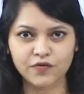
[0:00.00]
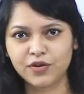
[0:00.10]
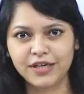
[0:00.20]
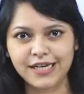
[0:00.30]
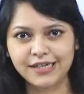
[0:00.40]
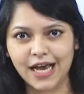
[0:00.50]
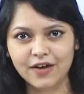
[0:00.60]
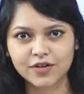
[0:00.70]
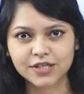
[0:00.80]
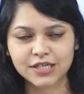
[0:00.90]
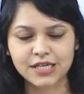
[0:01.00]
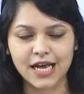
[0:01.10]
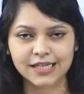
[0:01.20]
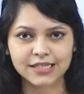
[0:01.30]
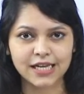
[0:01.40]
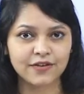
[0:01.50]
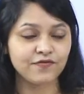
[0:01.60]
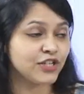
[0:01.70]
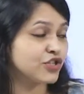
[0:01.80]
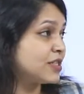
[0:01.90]
unity in diversity and salient
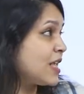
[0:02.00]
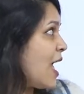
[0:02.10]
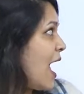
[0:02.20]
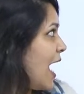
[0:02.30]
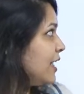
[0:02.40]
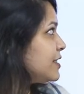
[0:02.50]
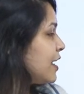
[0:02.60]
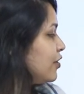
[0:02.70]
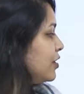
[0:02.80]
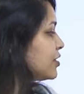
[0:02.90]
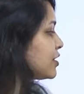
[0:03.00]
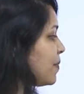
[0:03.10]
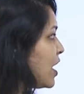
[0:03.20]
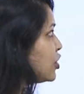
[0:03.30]
features and secularism.